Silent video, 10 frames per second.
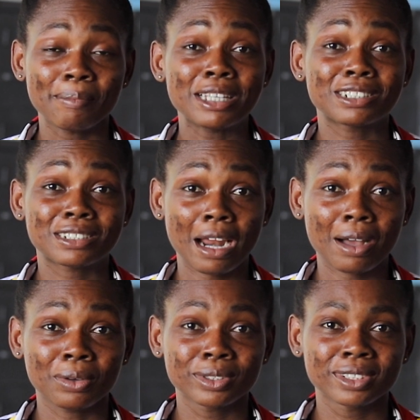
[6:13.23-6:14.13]
my
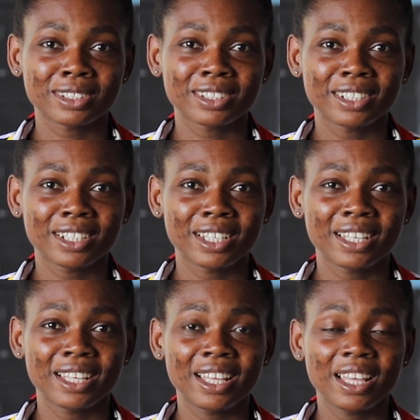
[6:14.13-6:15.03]
struggles,
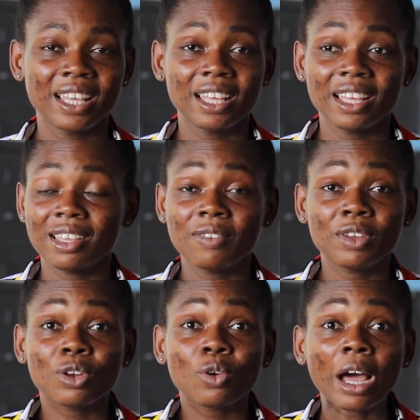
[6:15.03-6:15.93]

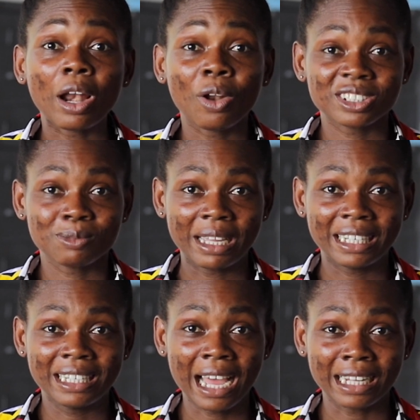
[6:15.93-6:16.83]
even though I lost
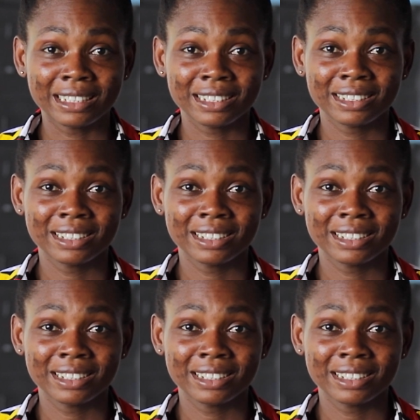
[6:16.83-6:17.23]
my dad,